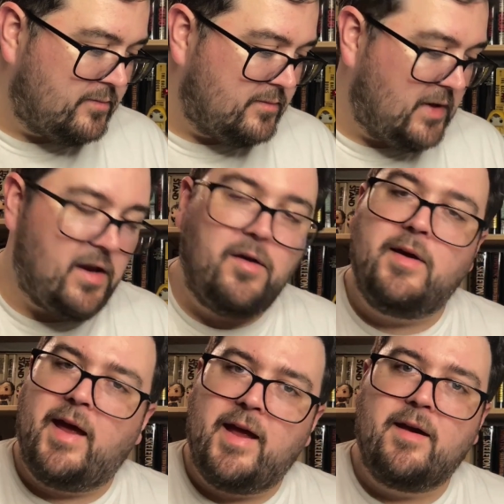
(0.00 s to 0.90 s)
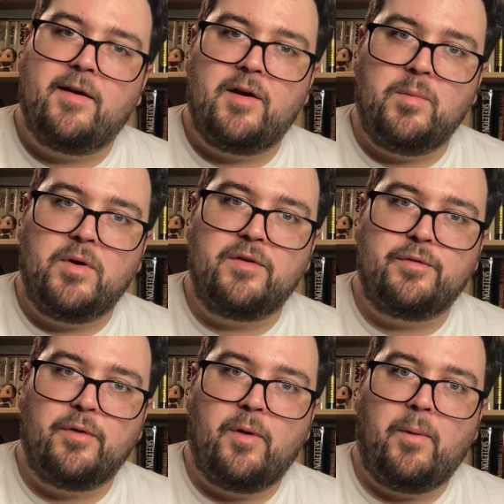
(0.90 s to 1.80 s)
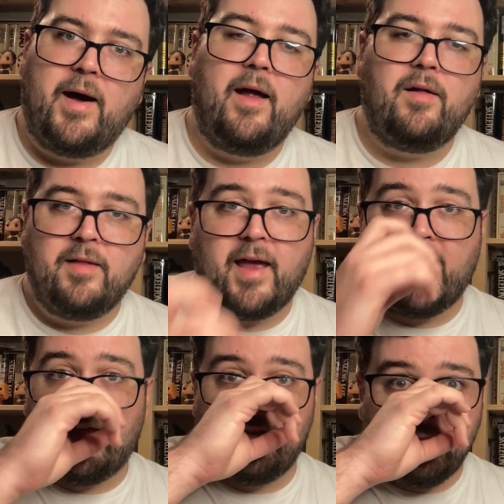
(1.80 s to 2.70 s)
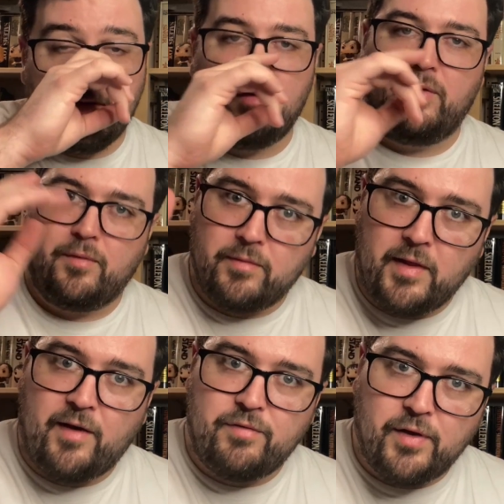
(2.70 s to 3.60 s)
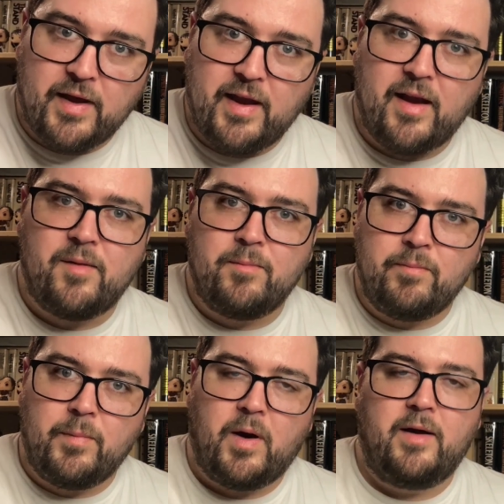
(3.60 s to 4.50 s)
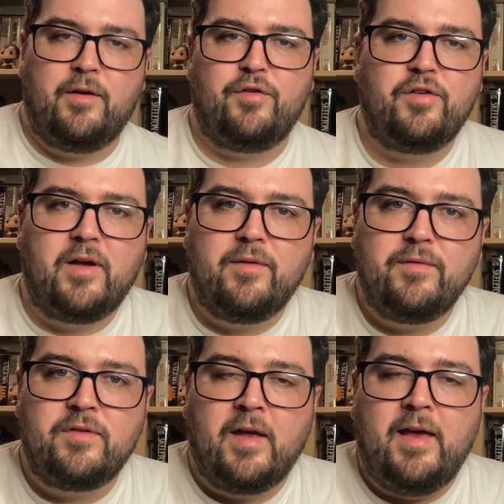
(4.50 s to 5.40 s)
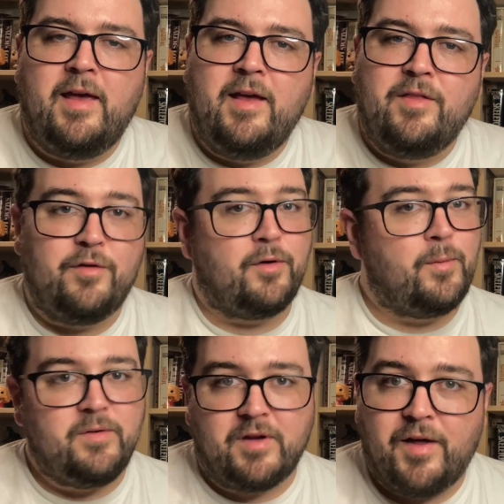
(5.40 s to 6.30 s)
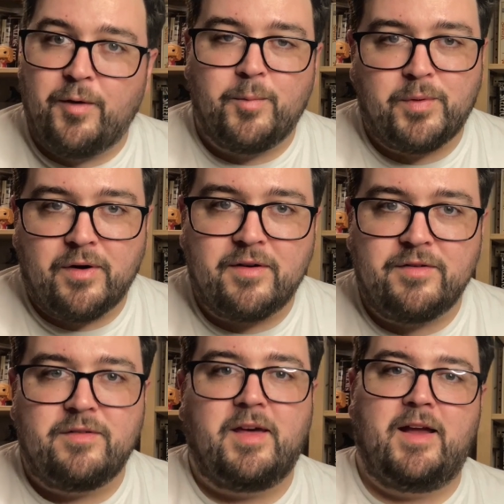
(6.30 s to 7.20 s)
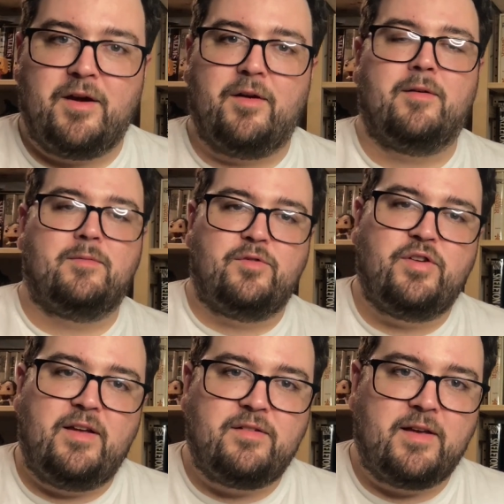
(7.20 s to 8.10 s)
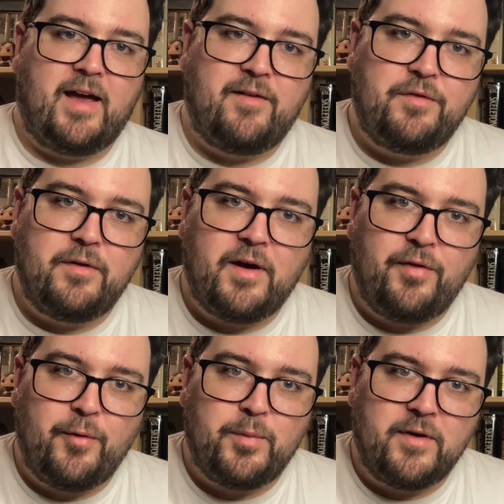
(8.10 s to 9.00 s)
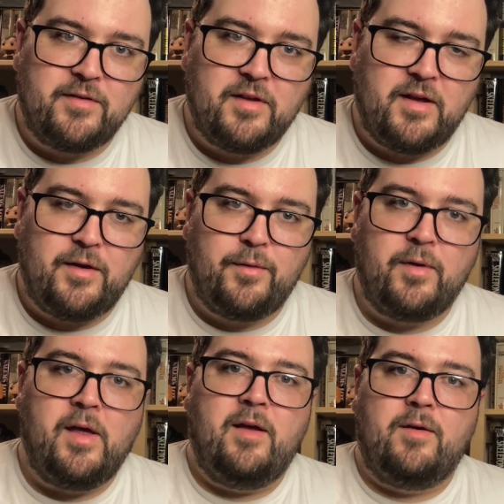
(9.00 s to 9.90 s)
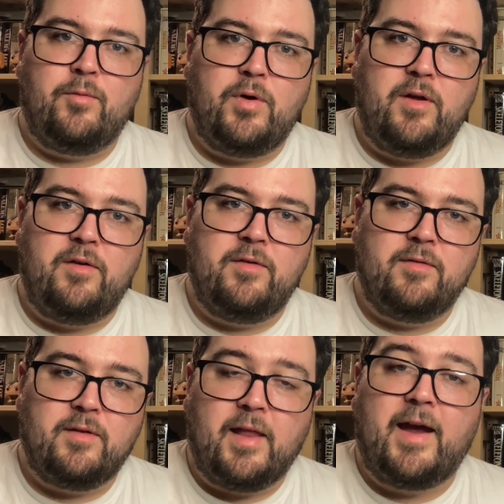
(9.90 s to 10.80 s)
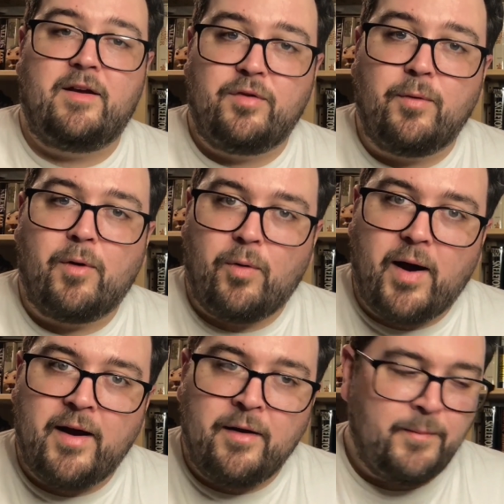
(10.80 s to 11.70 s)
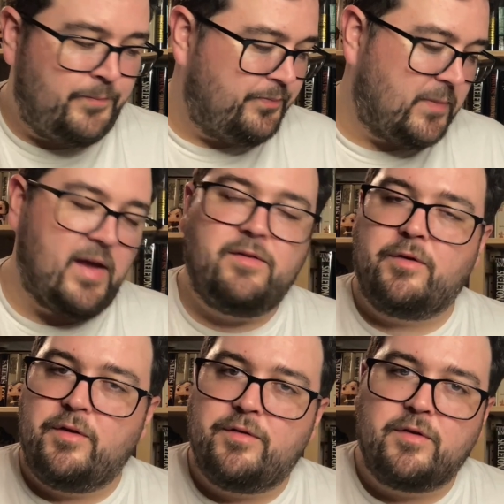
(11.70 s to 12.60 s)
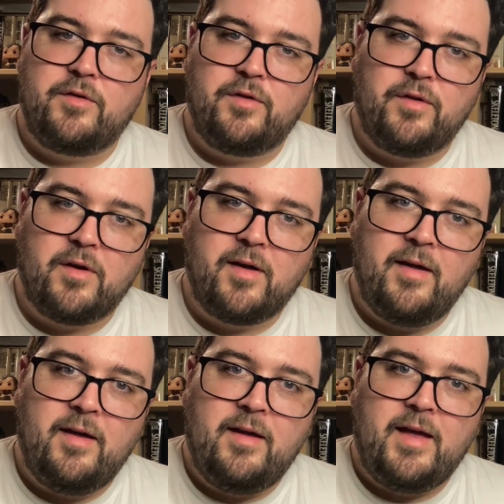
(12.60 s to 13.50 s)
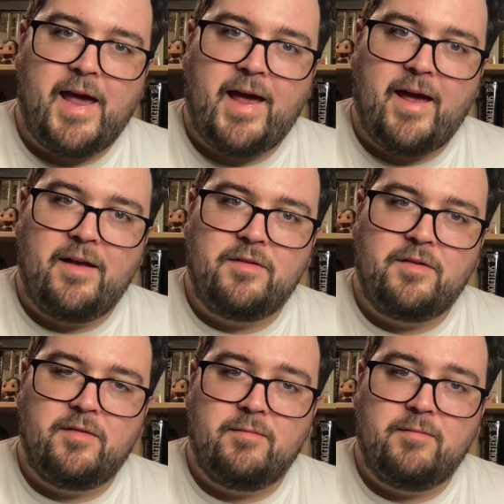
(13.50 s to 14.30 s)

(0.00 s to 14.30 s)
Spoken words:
you know, you hang on to books for a while and you love looking at them on your shelves. There's always other books that you're chasing after, other books that you would like to acquire. And so you start to look at